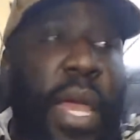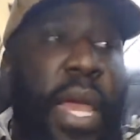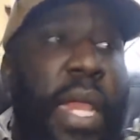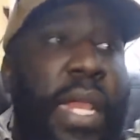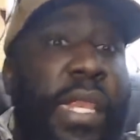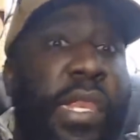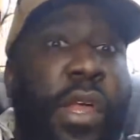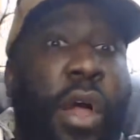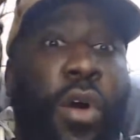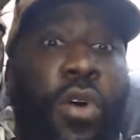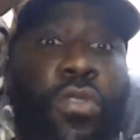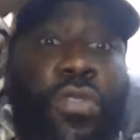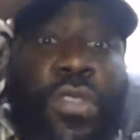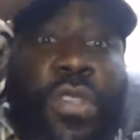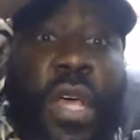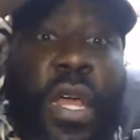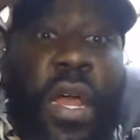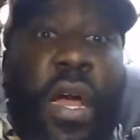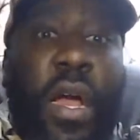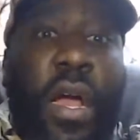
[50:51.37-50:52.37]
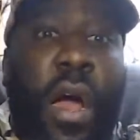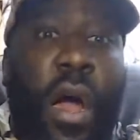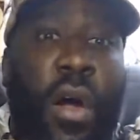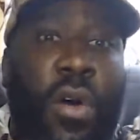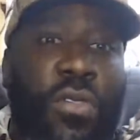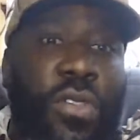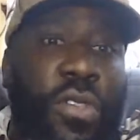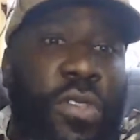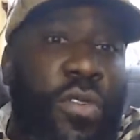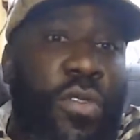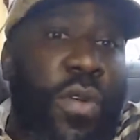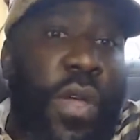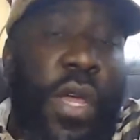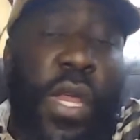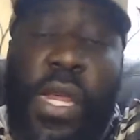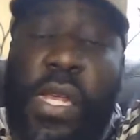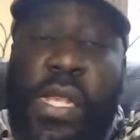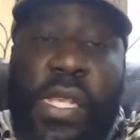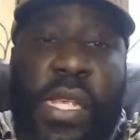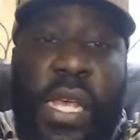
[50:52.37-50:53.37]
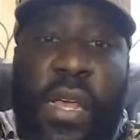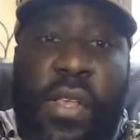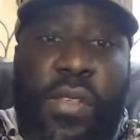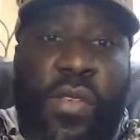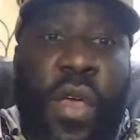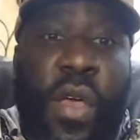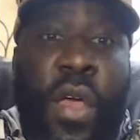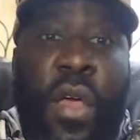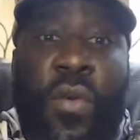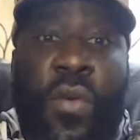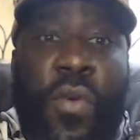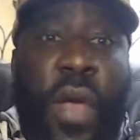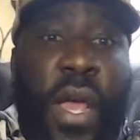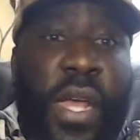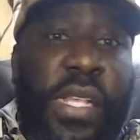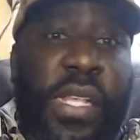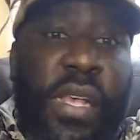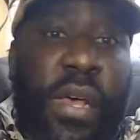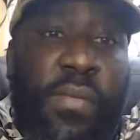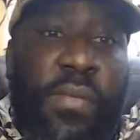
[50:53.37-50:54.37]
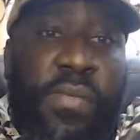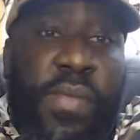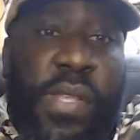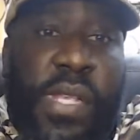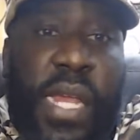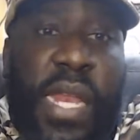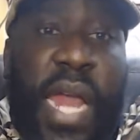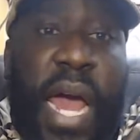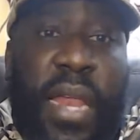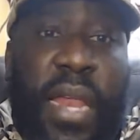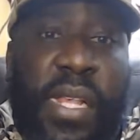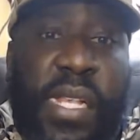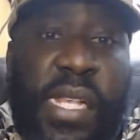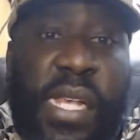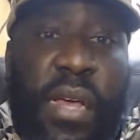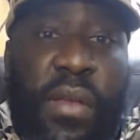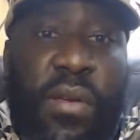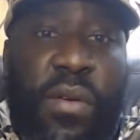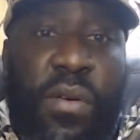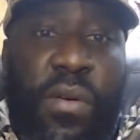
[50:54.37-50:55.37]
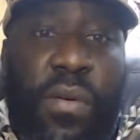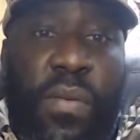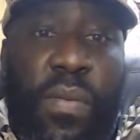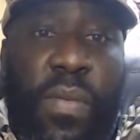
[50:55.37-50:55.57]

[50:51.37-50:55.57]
and those that are called to it. And it says, raise up, send out the signal,